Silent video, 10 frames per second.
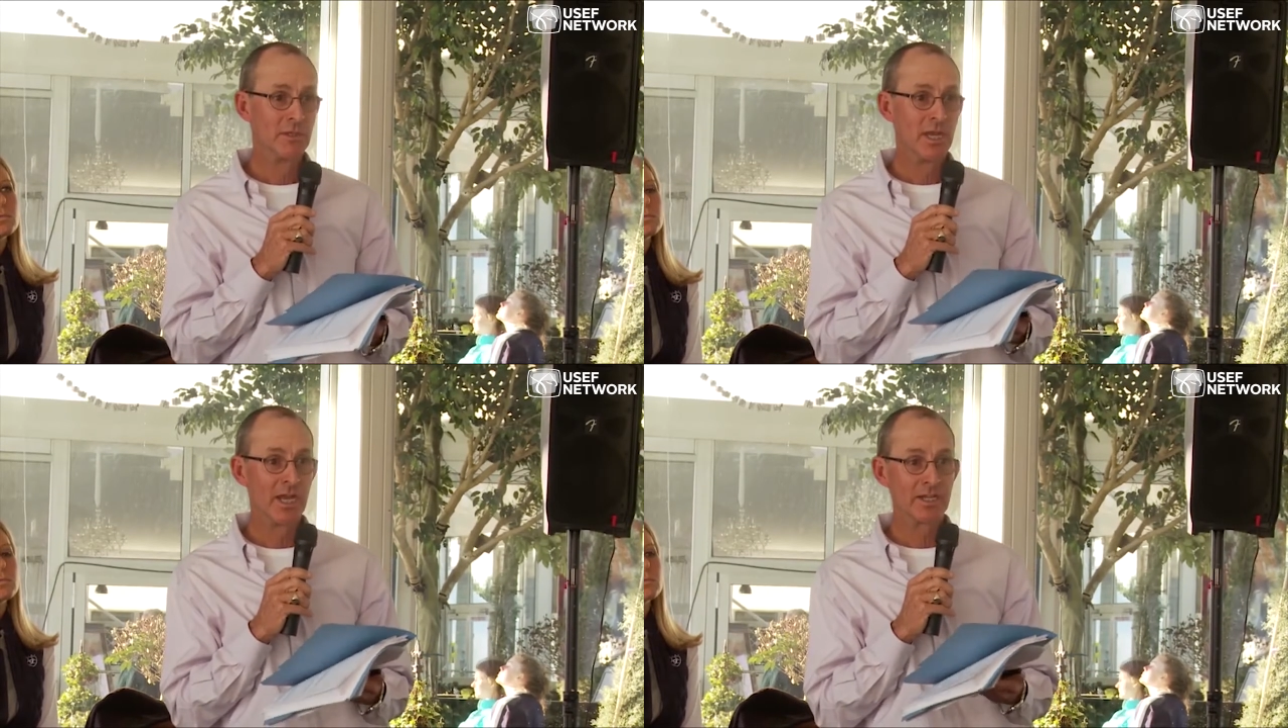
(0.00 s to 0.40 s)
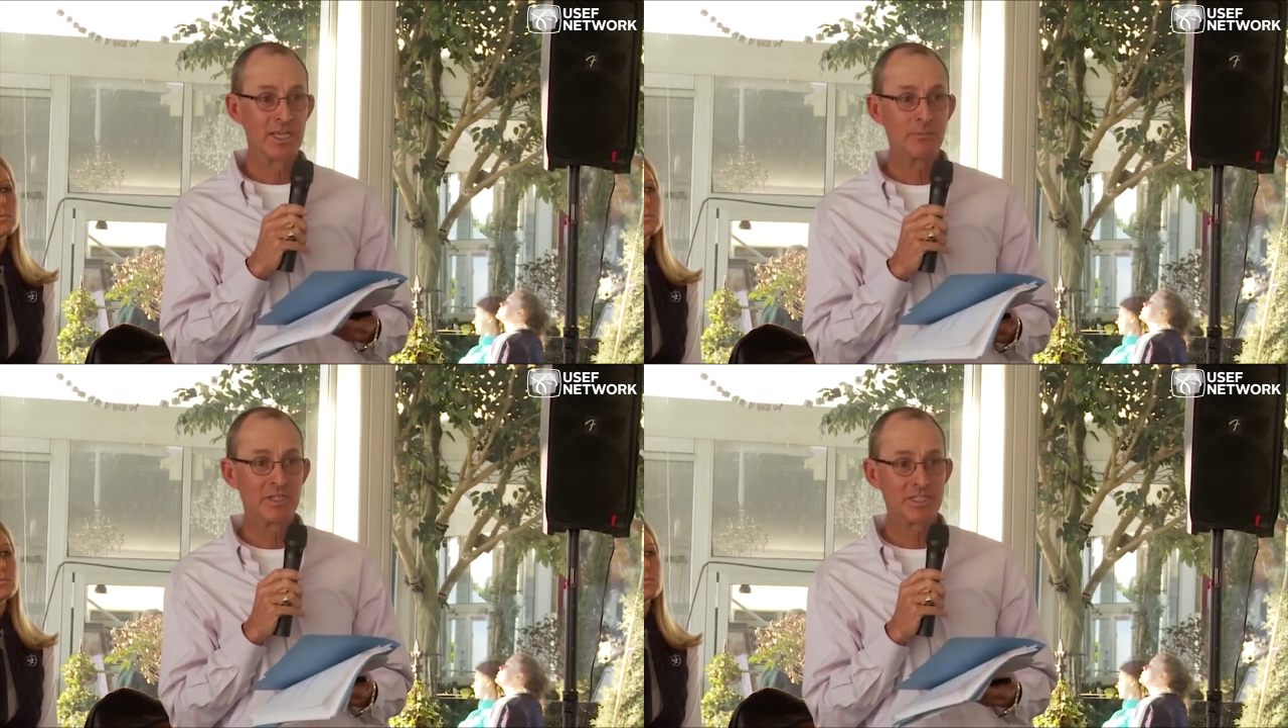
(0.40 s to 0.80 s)
Uh,
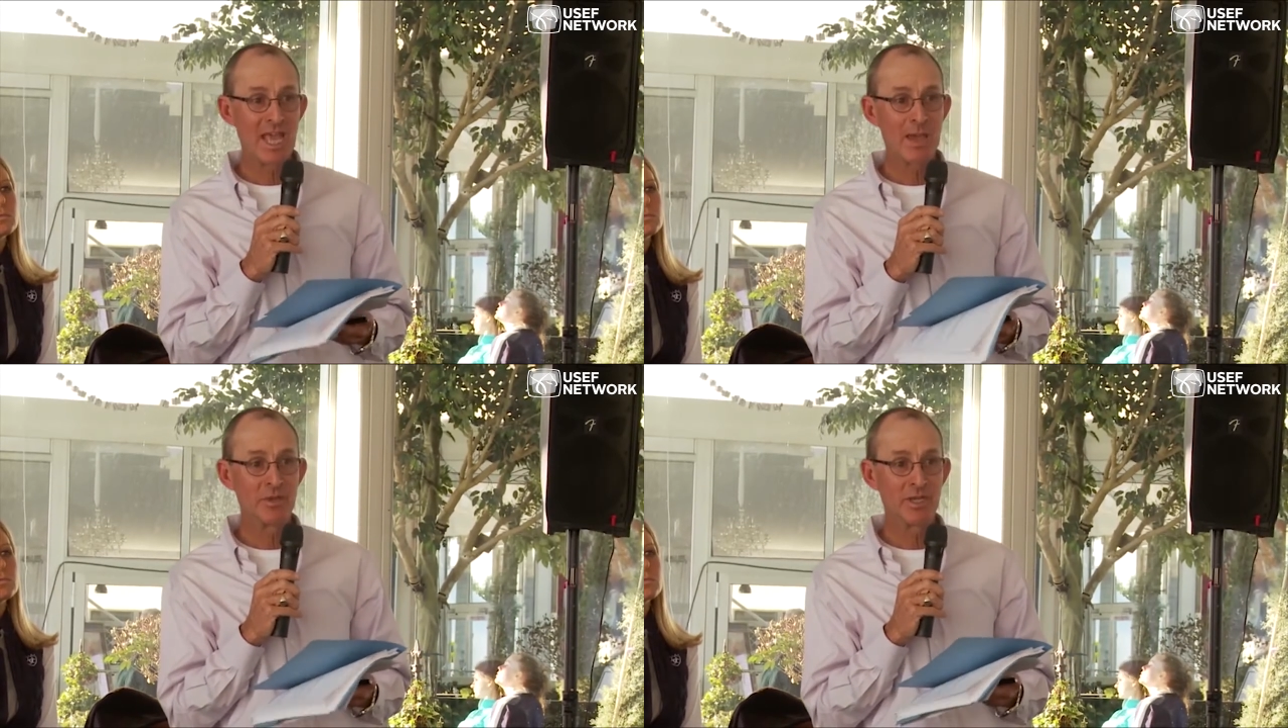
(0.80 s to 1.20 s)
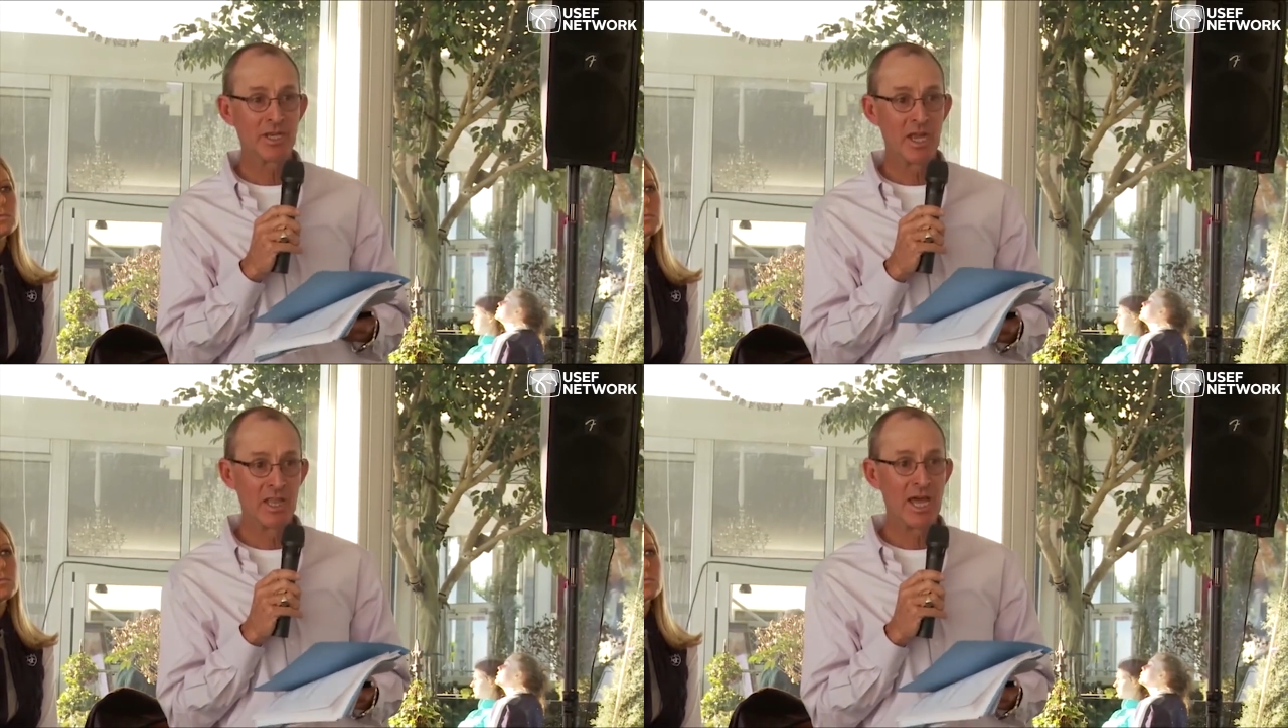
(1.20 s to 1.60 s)
Kim, it's happening
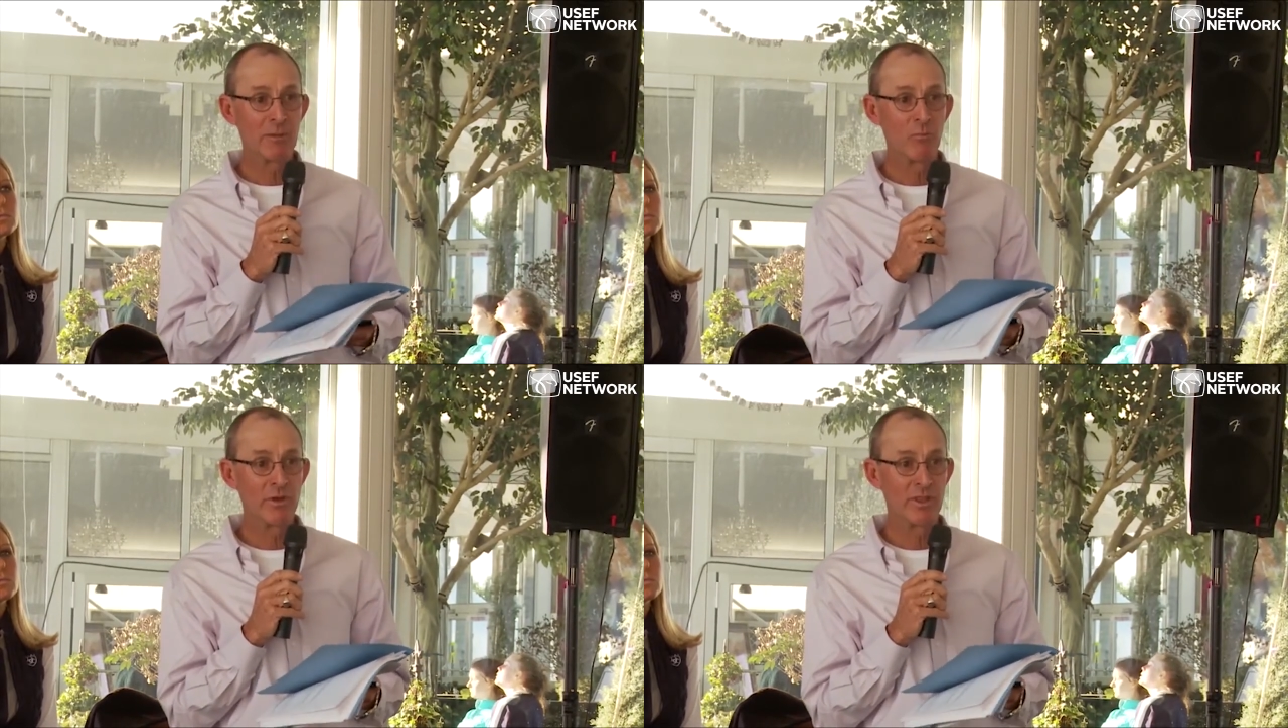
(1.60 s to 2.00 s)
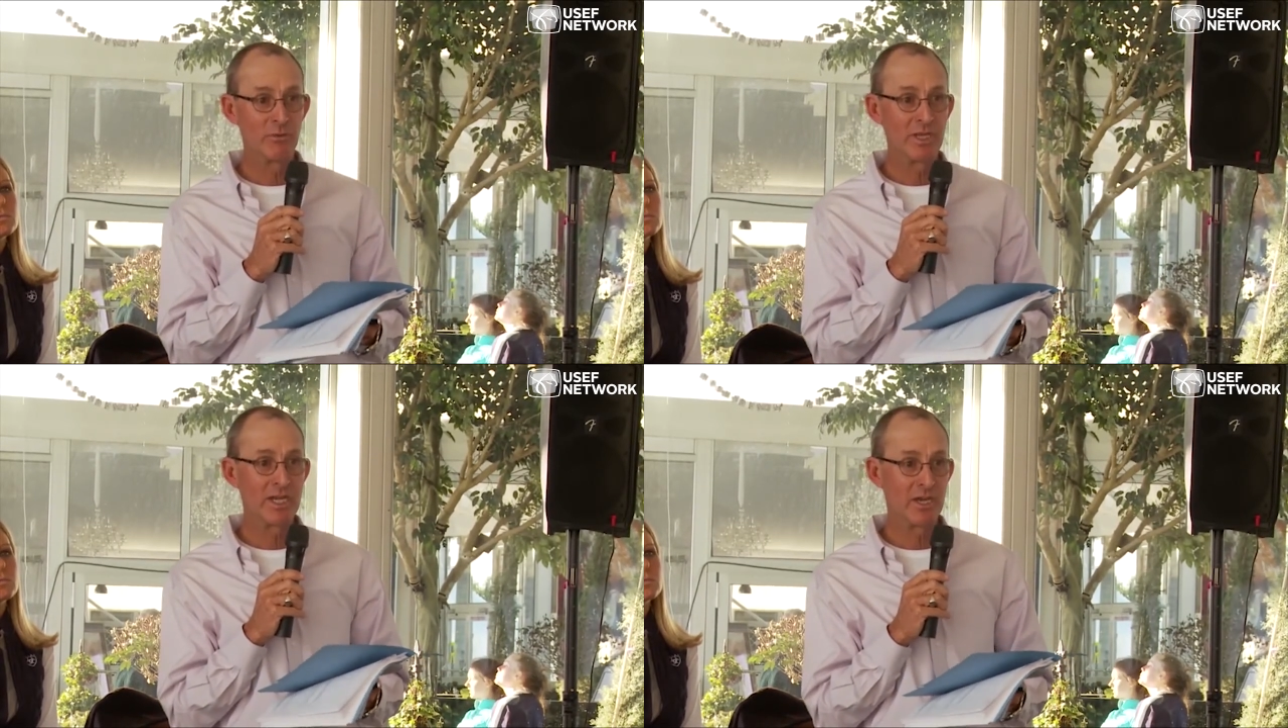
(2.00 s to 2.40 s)
a lot more than
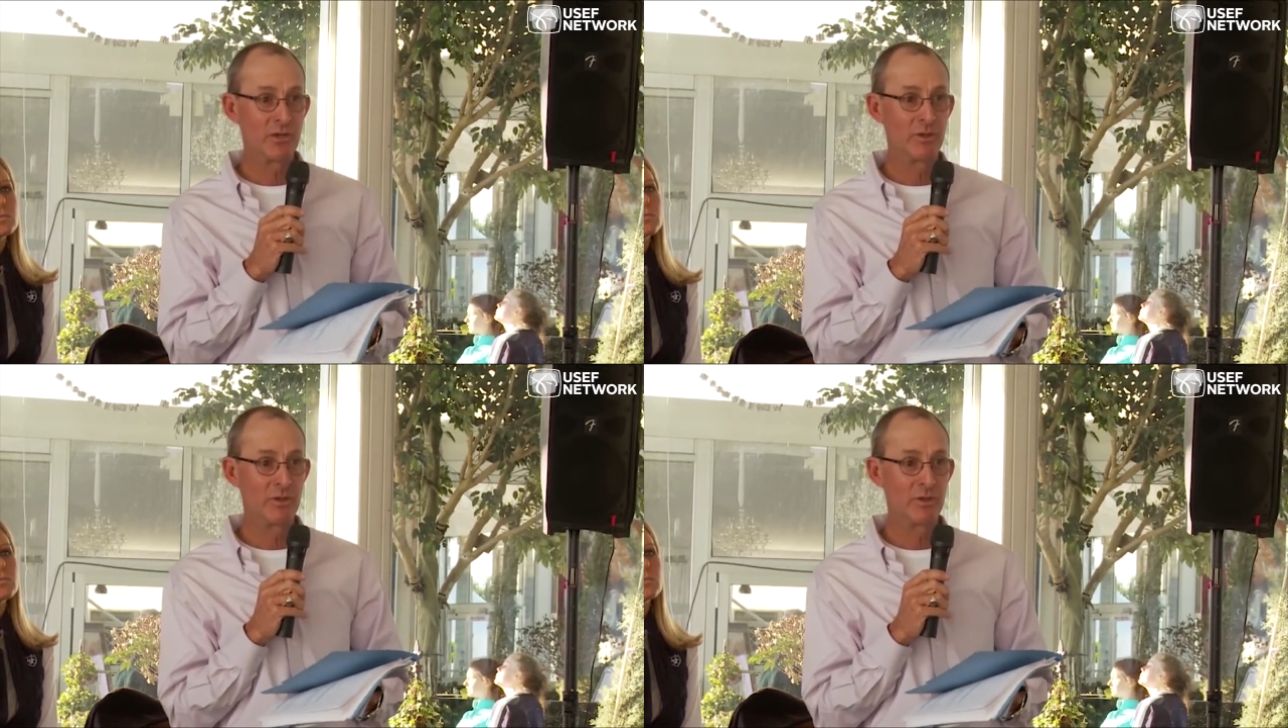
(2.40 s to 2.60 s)
we care to